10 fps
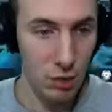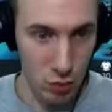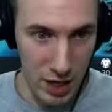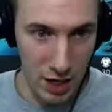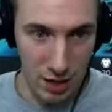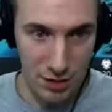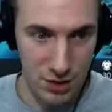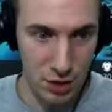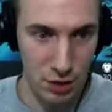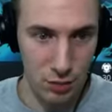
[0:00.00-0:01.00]
Will.
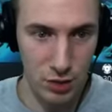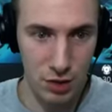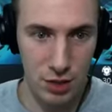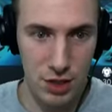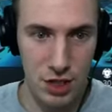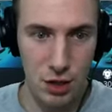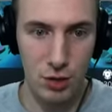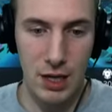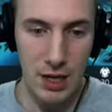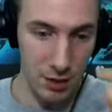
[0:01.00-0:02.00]
So we're going to go
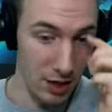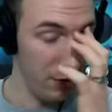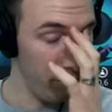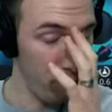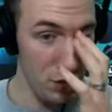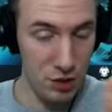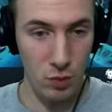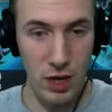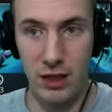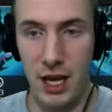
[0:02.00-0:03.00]
first
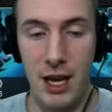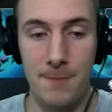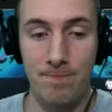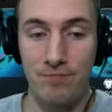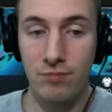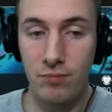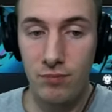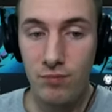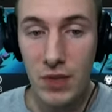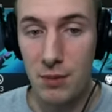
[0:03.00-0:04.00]
with a
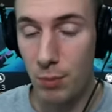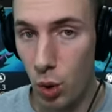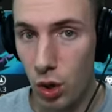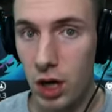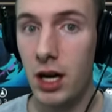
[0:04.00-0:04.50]
more